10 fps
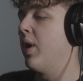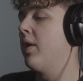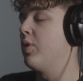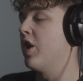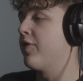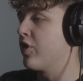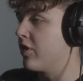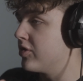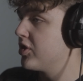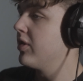but without
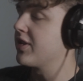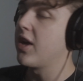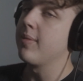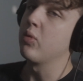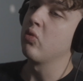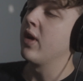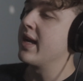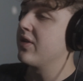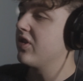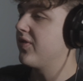further ado, let's hop
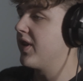right into this